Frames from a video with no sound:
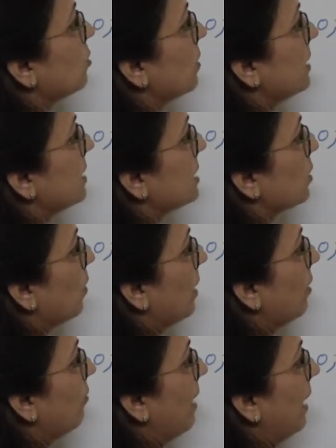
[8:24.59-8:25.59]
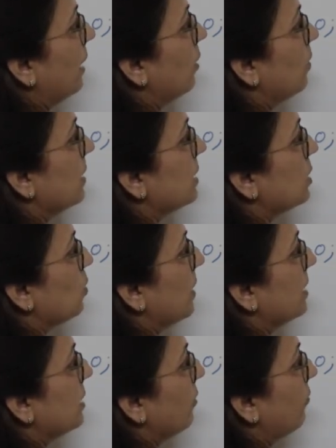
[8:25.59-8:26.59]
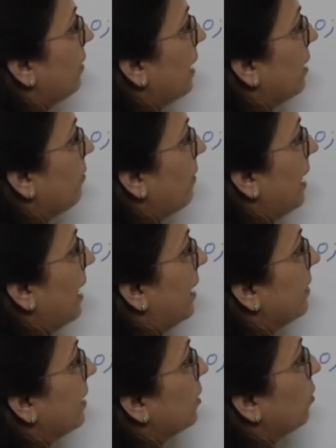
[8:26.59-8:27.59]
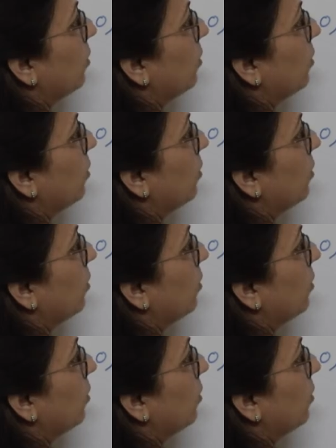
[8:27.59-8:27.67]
So, its square value is 25 and the